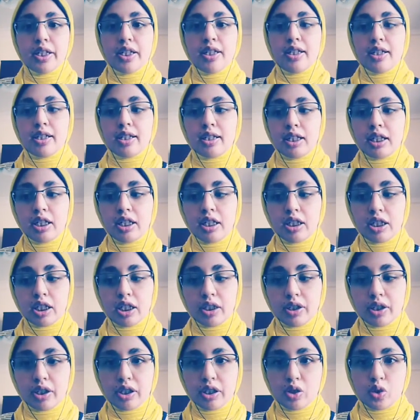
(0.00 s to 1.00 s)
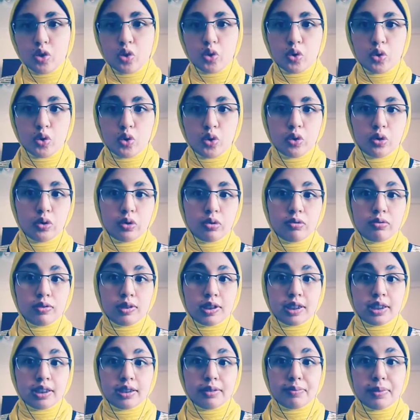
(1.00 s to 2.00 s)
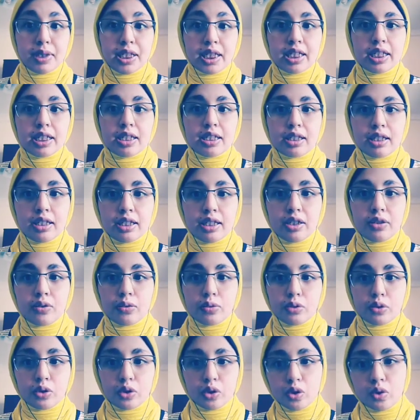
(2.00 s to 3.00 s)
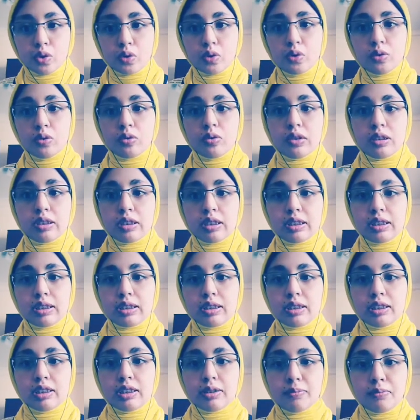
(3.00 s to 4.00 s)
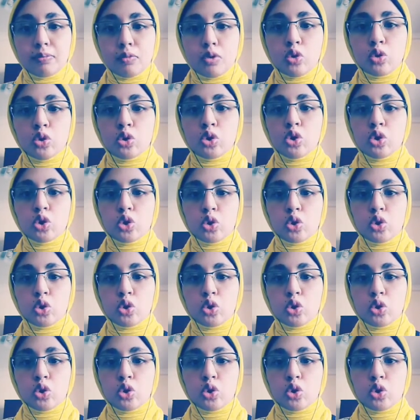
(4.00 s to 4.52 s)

And I'm going to make it clear for you the most